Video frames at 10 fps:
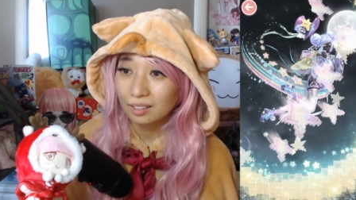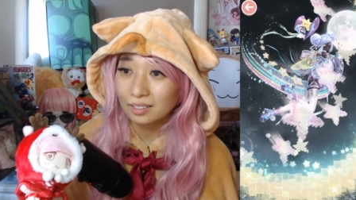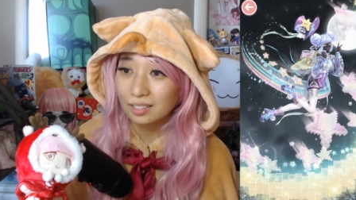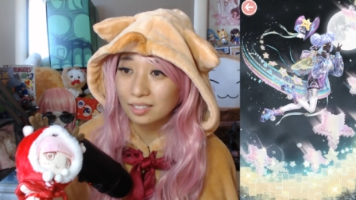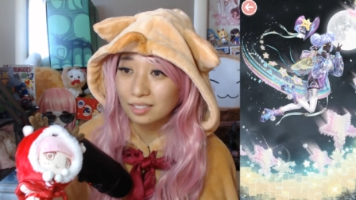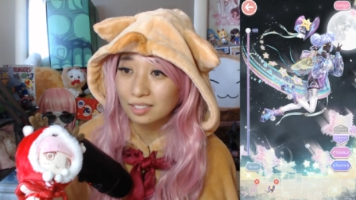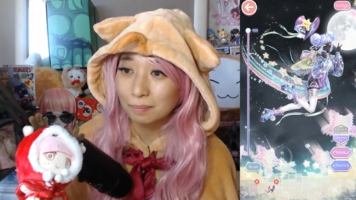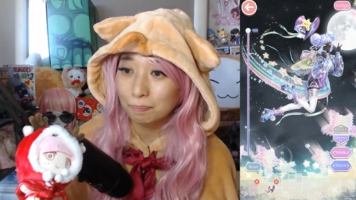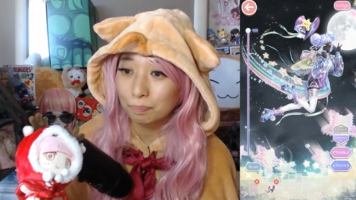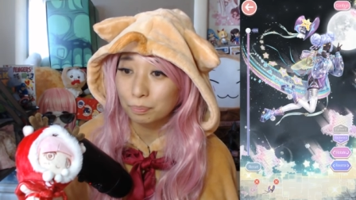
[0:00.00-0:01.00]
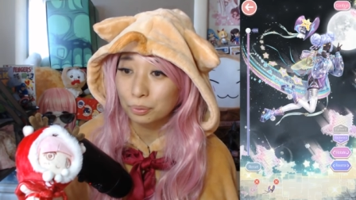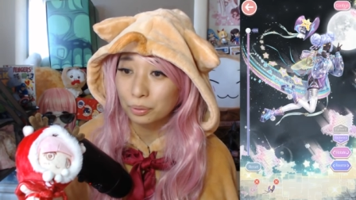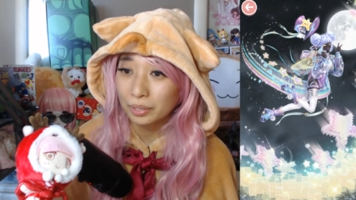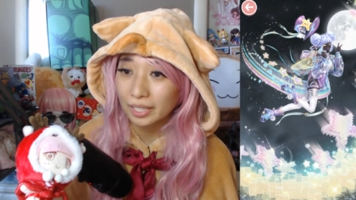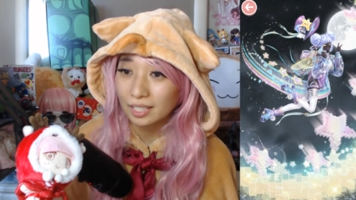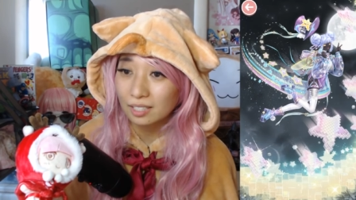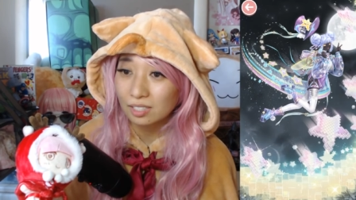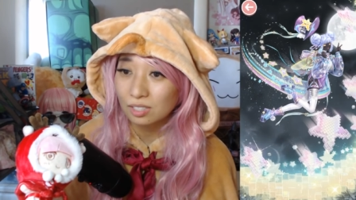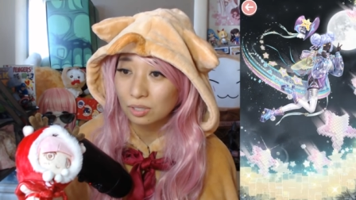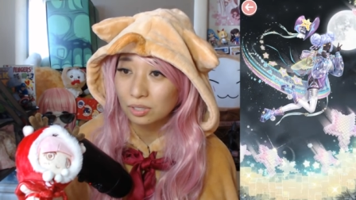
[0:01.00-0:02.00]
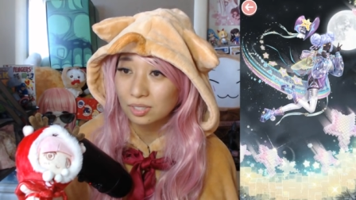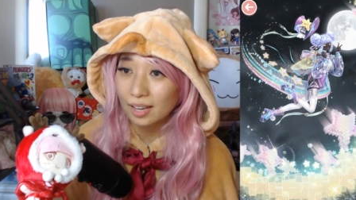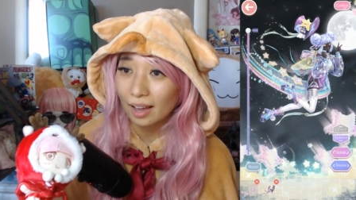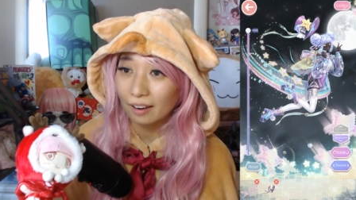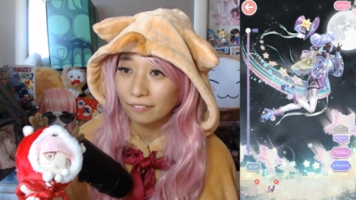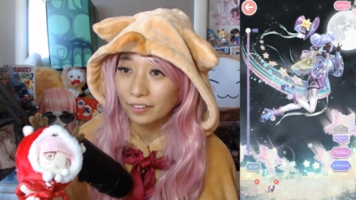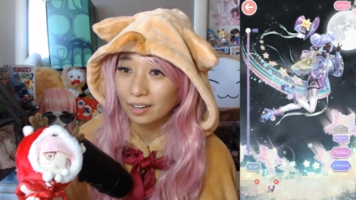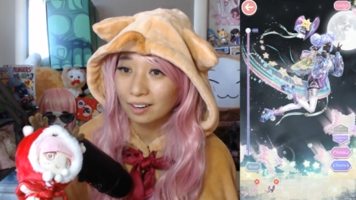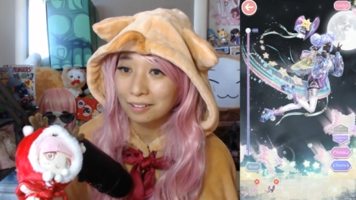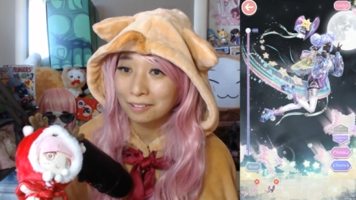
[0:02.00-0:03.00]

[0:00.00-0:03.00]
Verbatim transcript: This is the prettiest suits ever.